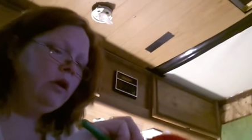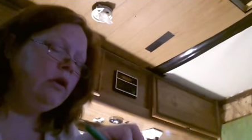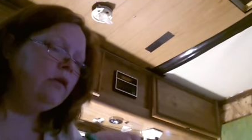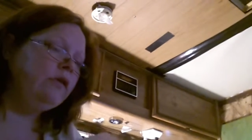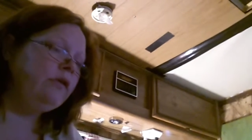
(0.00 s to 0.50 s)

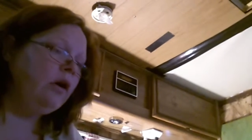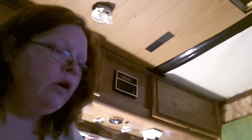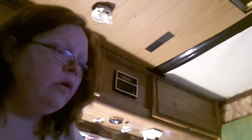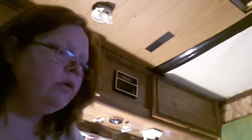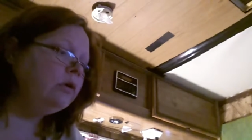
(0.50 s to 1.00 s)

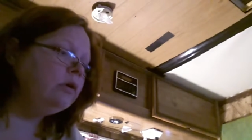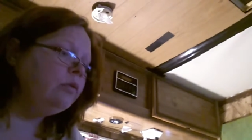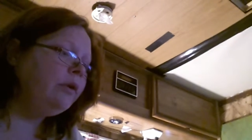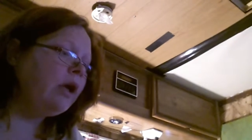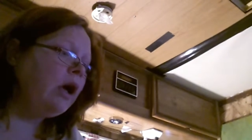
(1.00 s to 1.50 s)
so
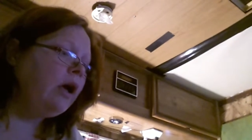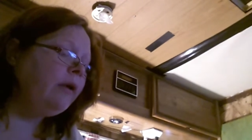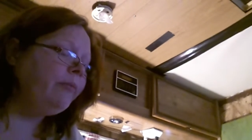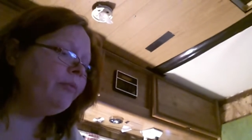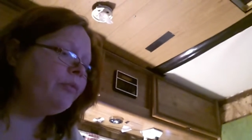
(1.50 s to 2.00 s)
we got
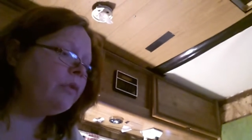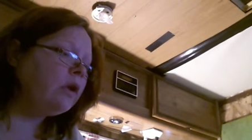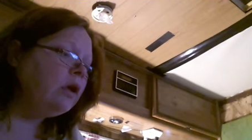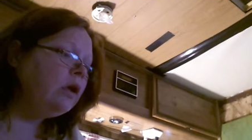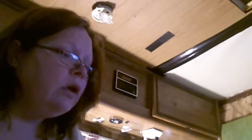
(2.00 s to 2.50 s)

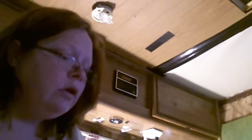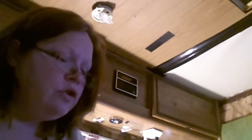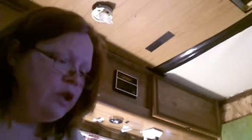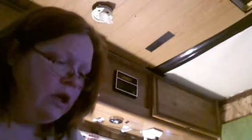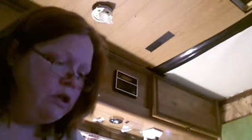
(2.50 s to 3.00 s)

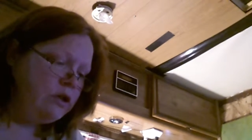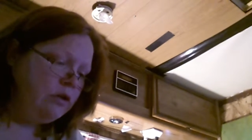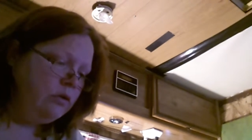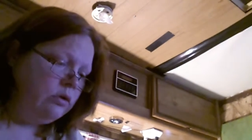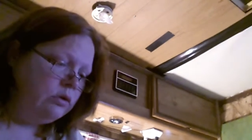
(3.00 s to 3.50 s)
chain
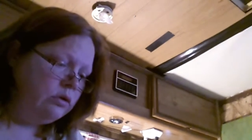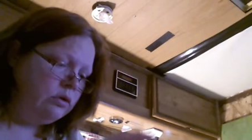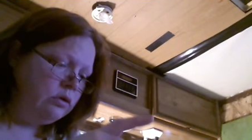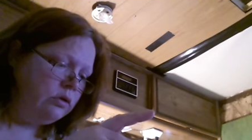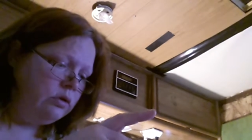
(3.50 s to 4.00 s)
2,
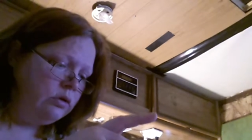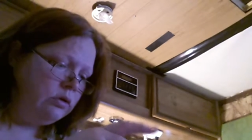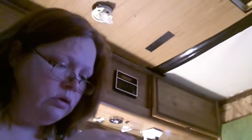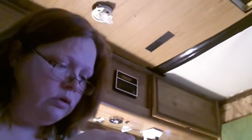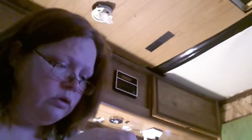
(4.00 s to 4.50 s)

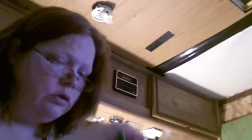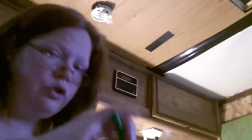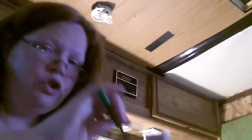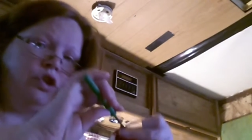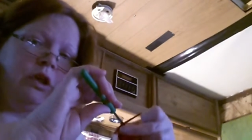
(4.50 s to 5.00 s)

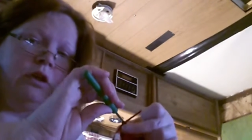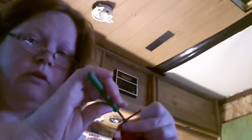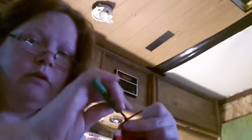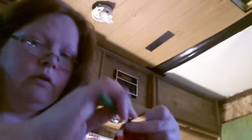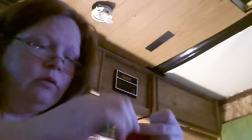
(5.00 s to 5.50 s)
chain
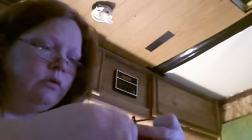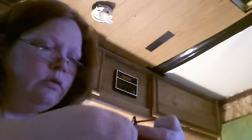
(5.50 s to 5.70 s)
2.